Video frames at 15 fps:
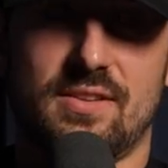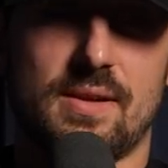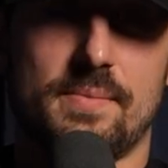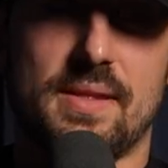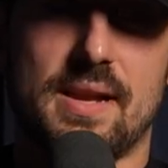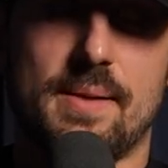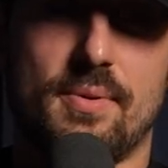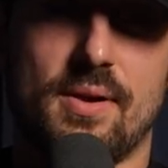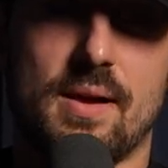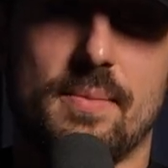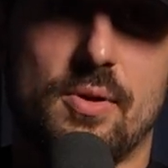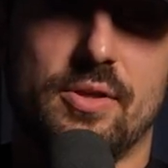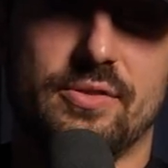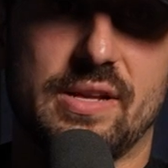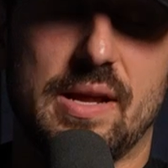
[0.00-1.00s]
It's something I bring
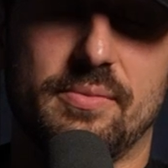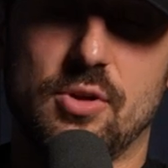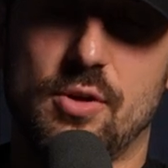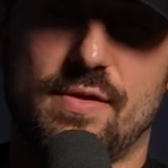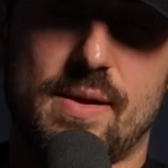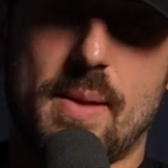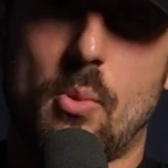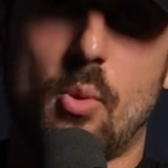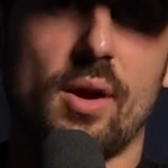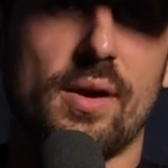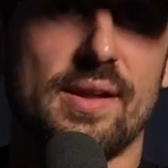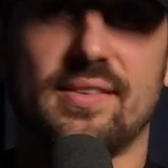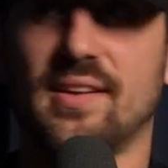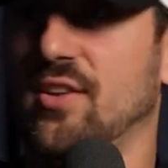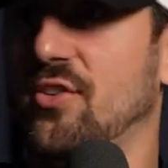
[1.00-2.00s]
up all the time. So if I'm at
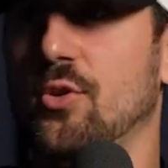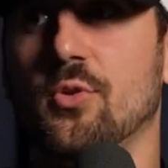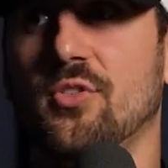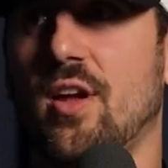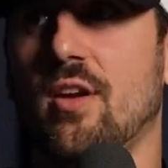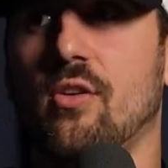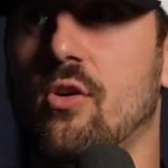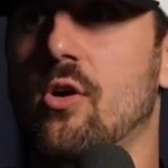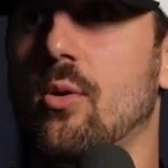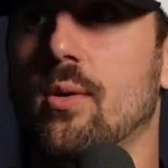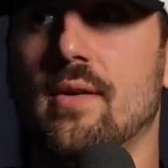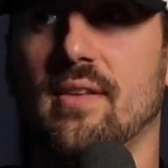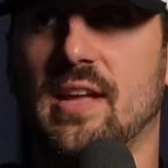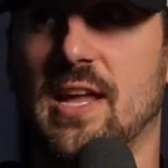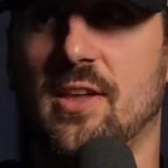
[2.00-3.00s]
work and it's like a suicidal call,
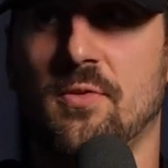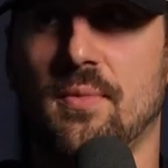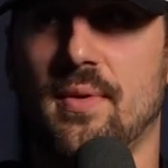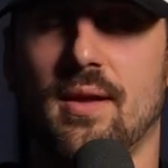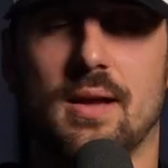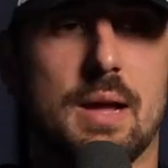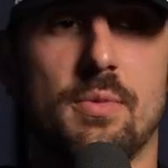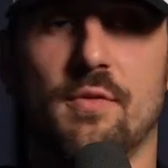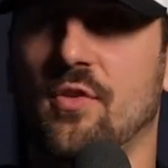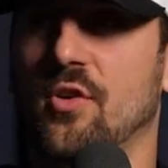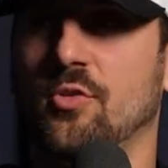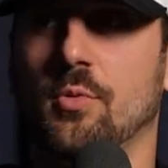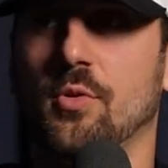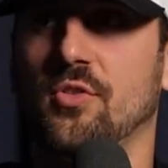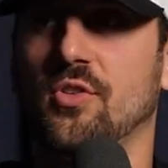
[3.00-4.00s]
whatever the case may be, I'm the
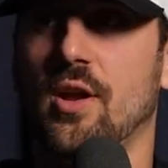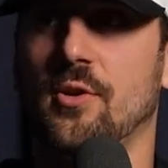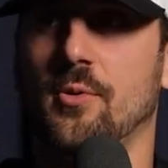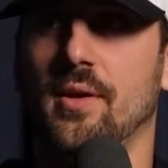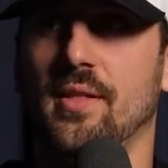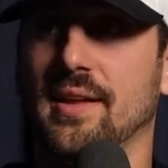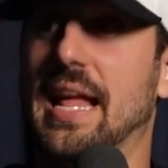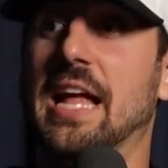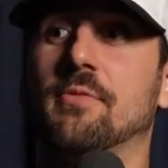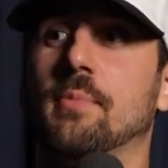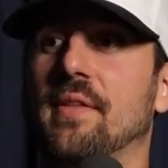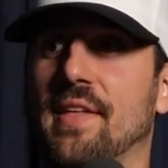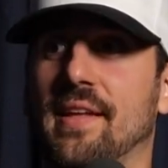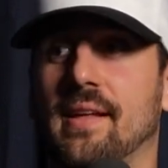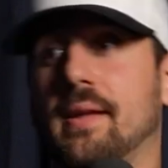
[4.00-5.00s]
first one to sign to it. Like,
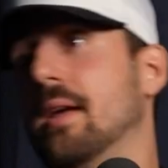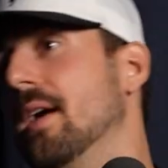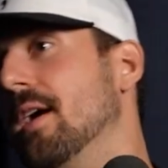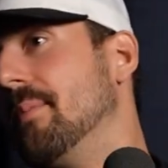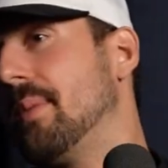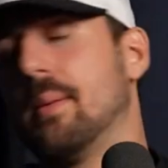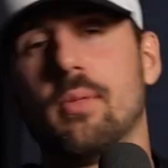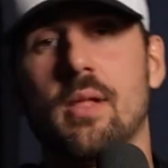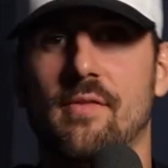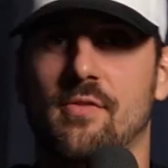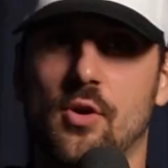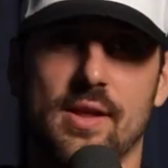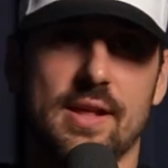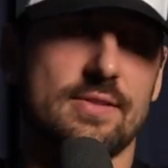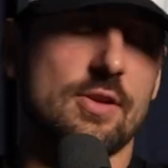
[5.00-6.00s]
that's my thing. Like, people
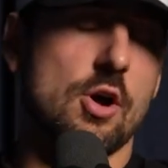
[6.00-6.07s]
love going to